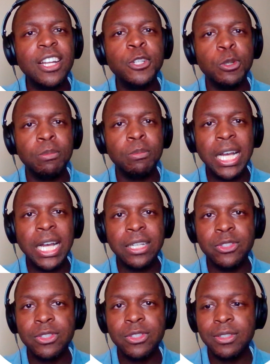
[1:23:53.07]

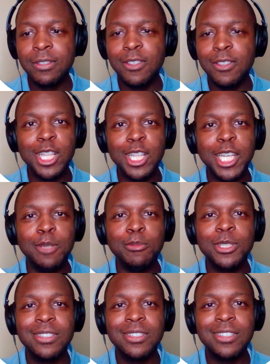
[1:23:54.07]
undermines the claims